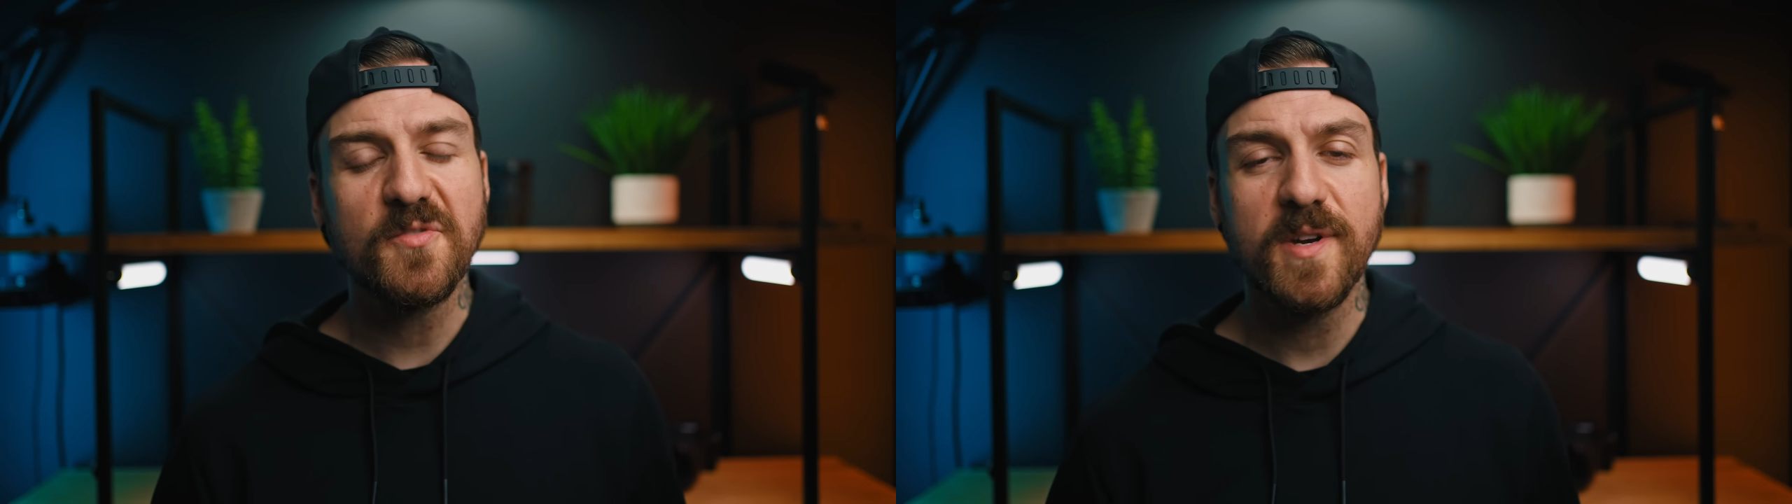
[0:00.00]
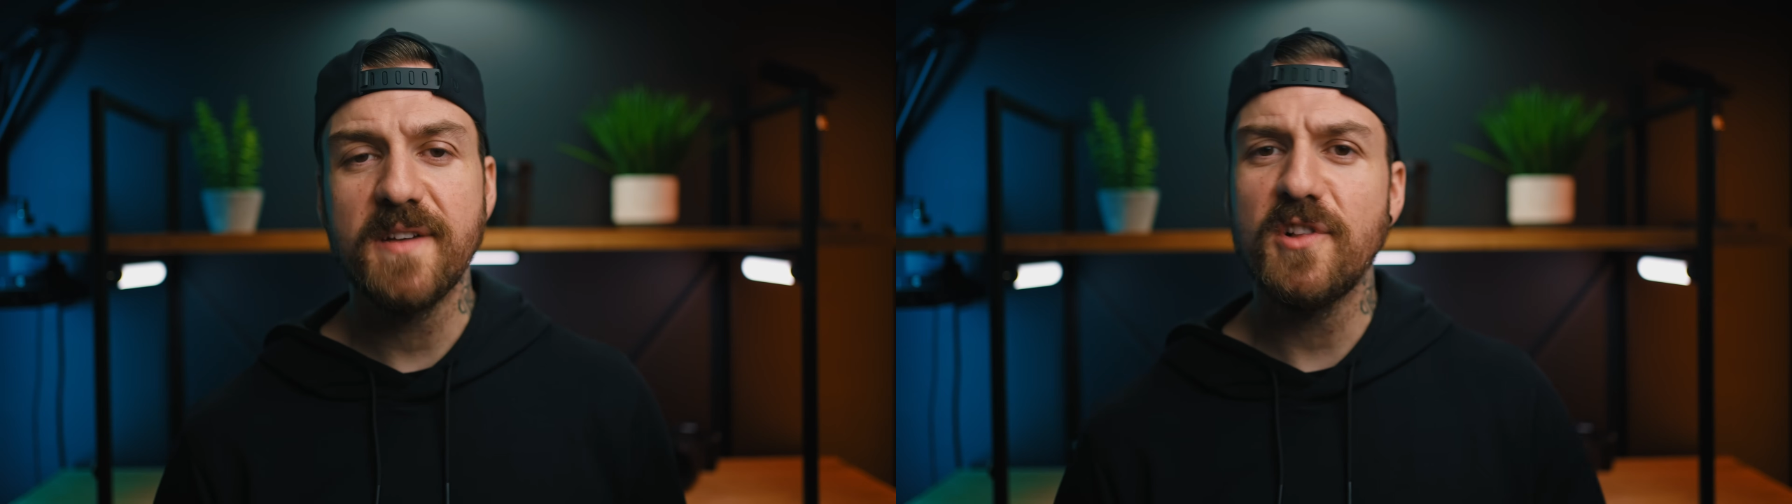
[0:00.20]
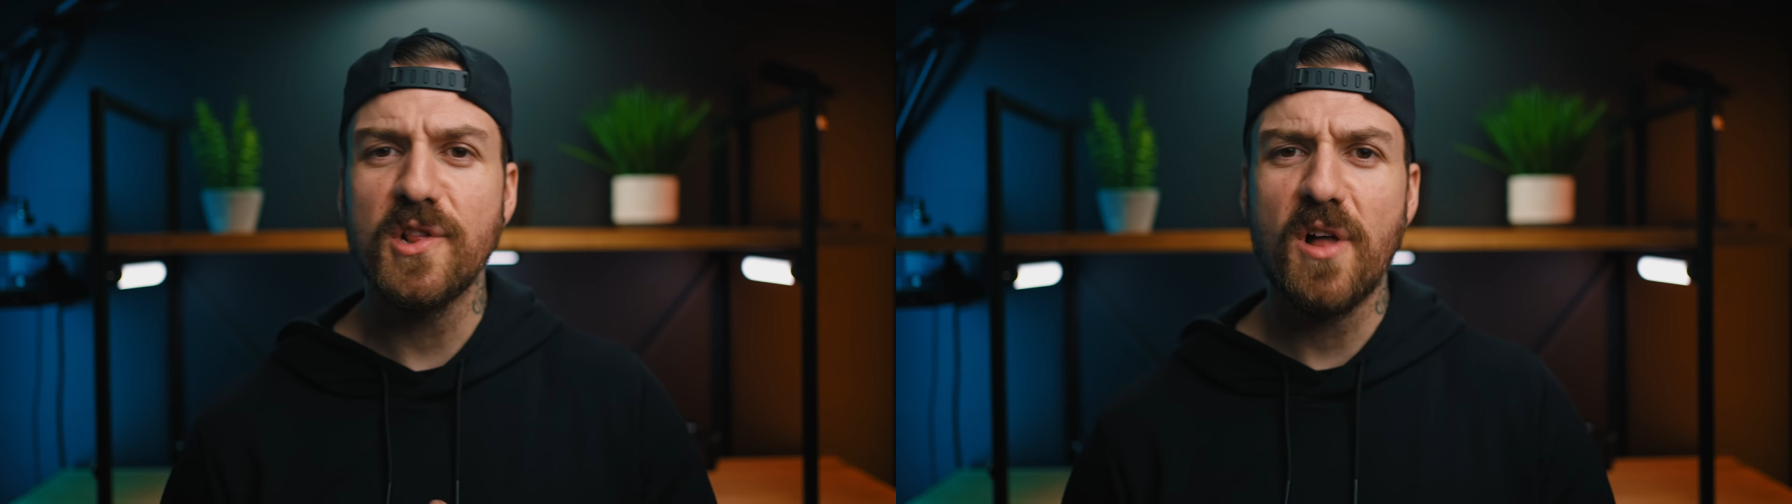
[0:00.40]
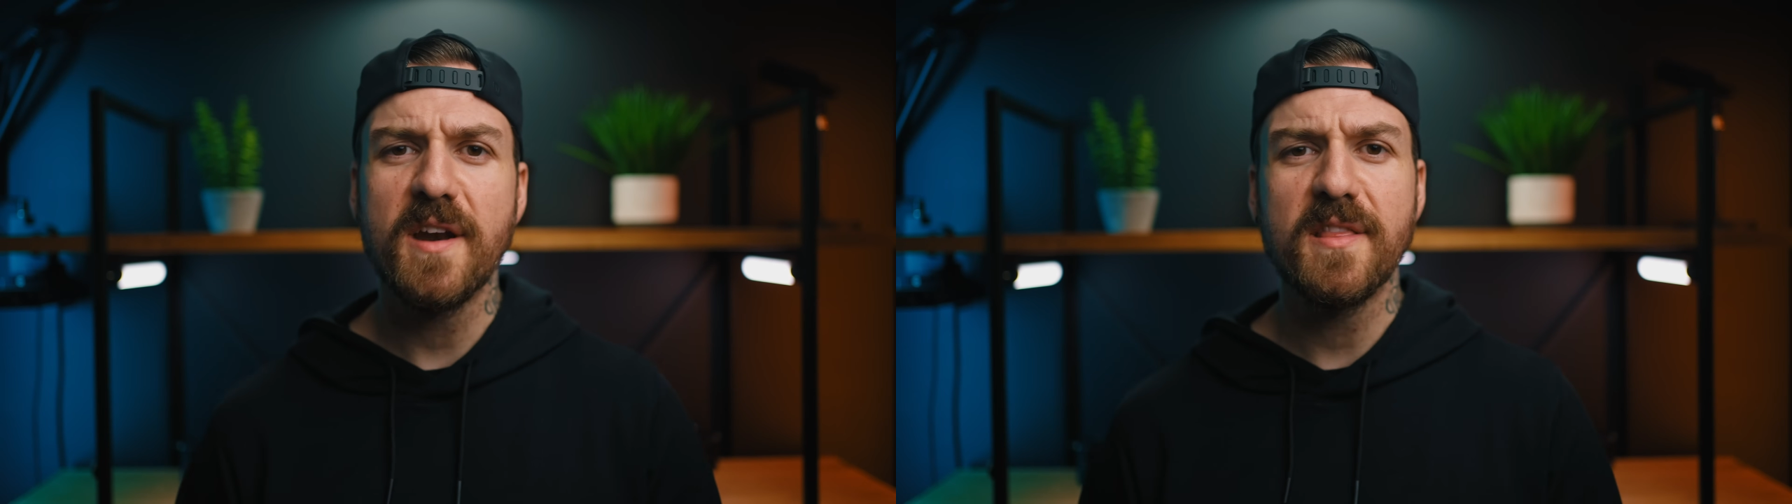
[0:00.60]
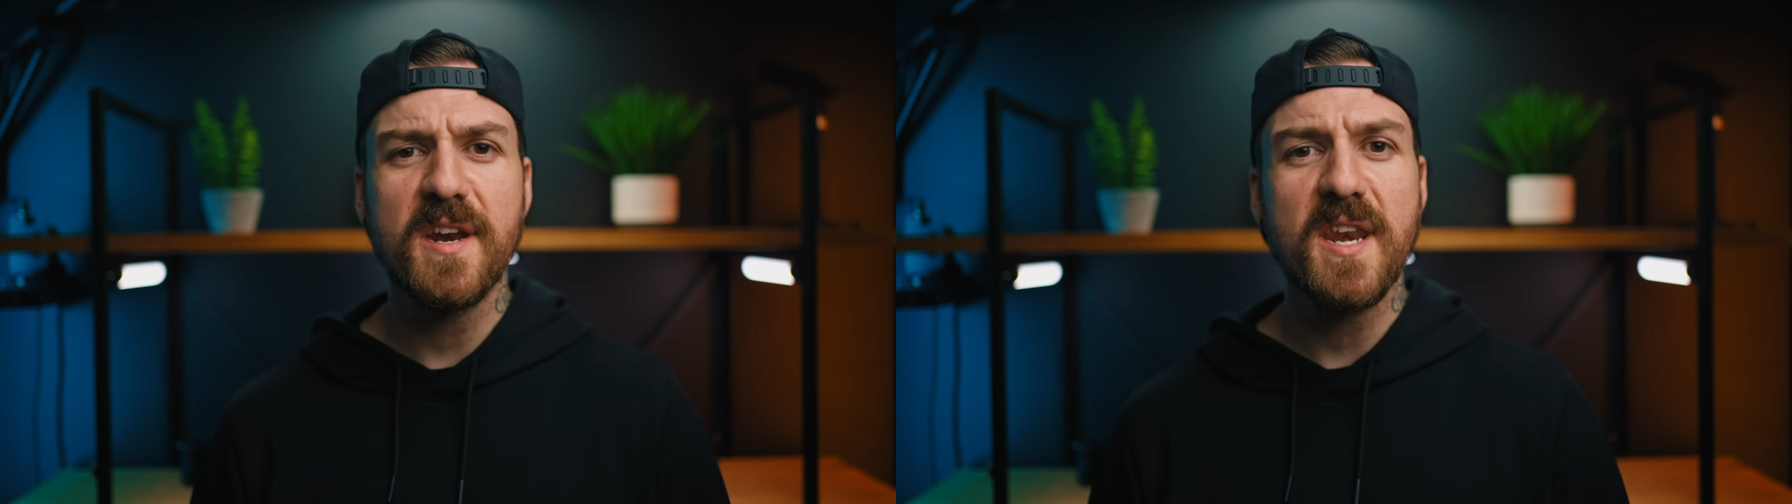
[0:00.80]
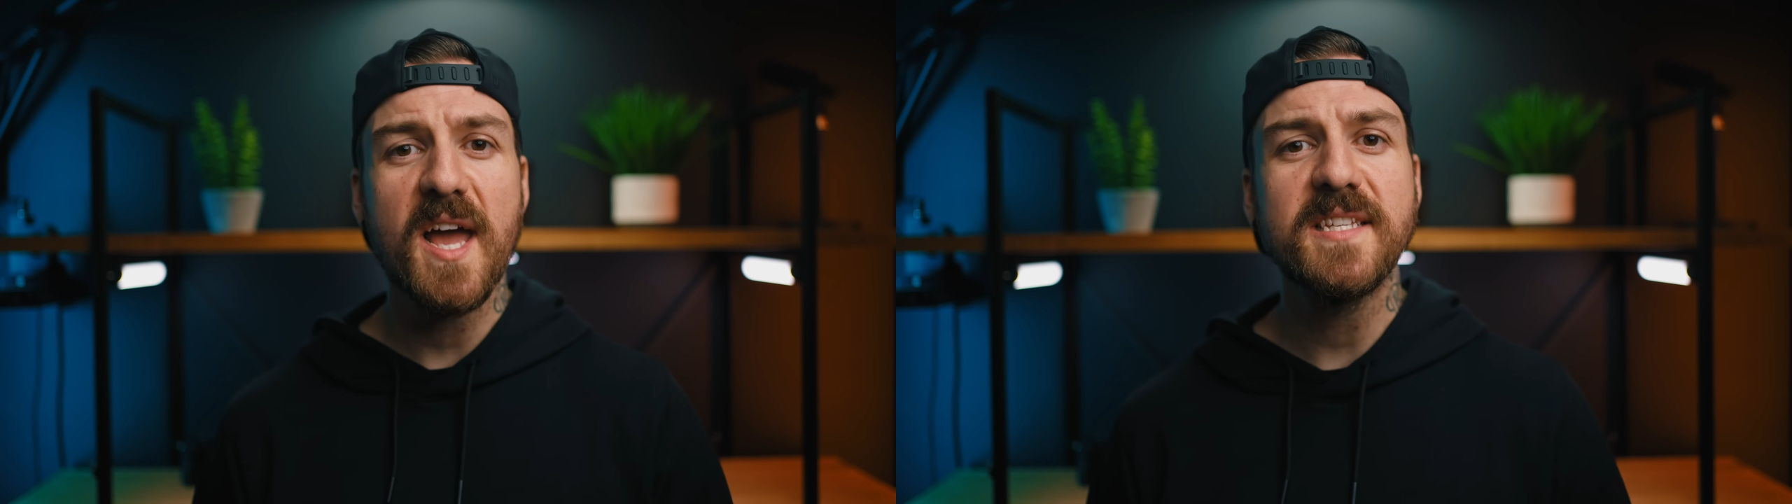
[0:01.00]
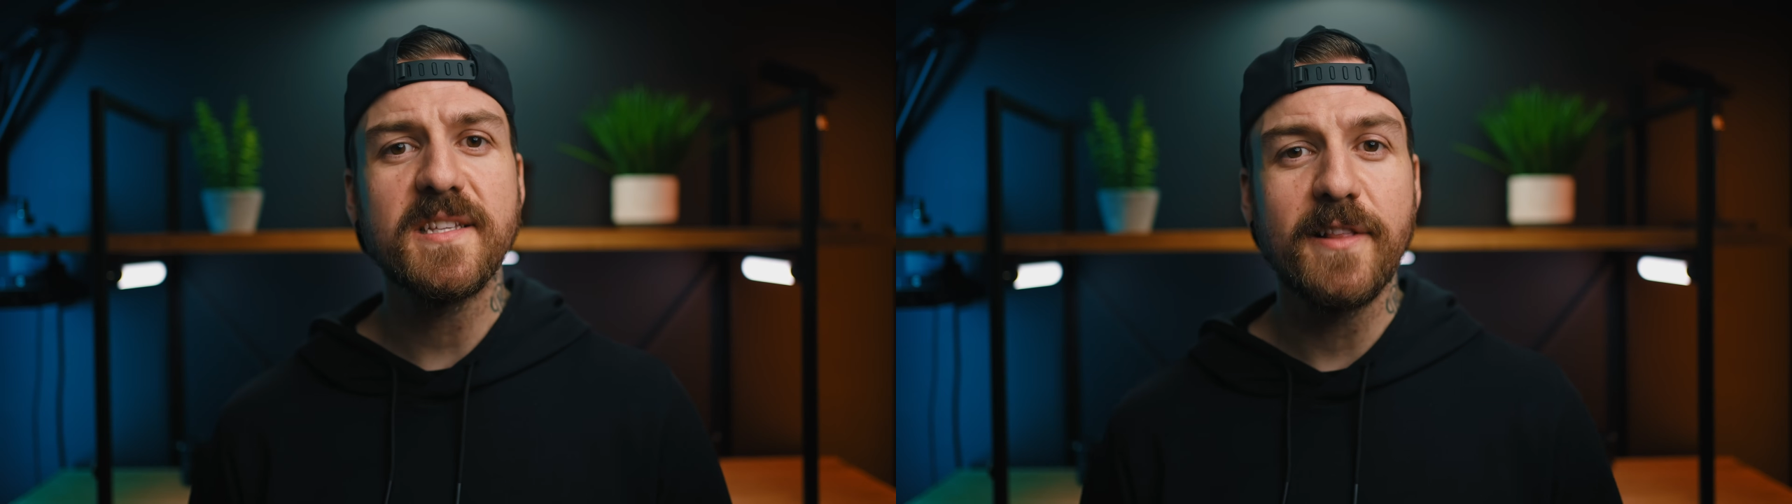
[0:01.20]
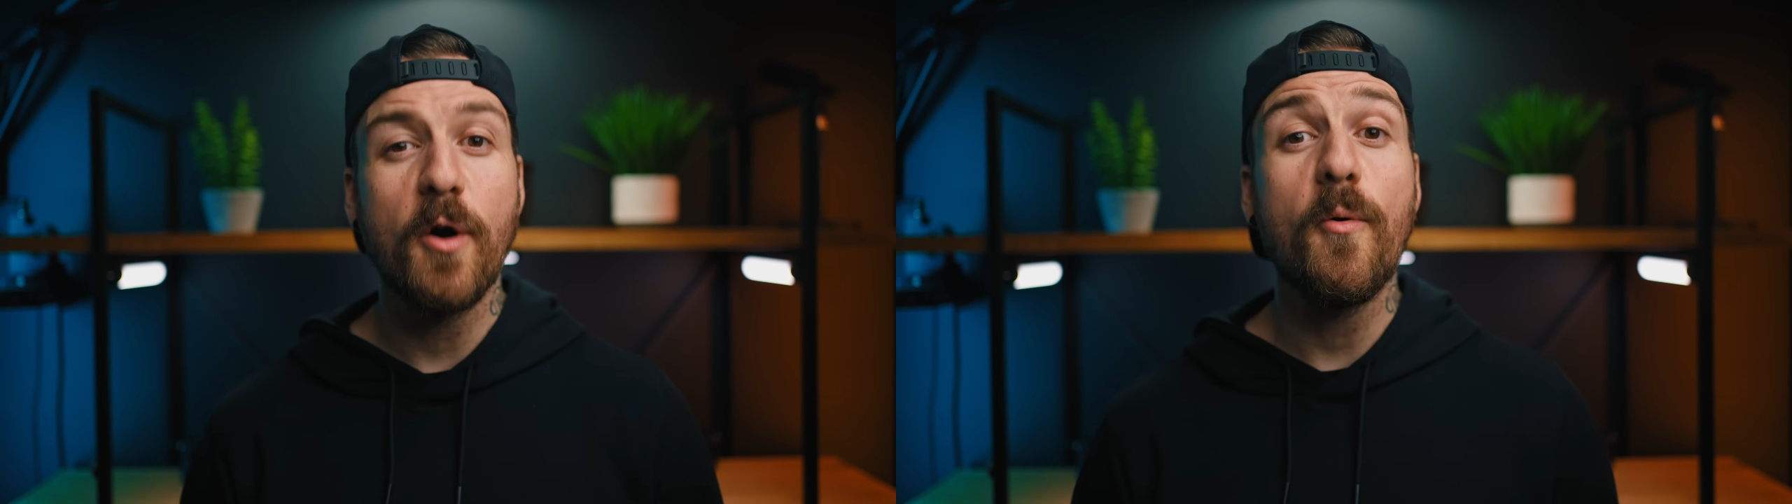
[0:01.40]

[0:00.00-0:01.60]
rid of a lot of the nice low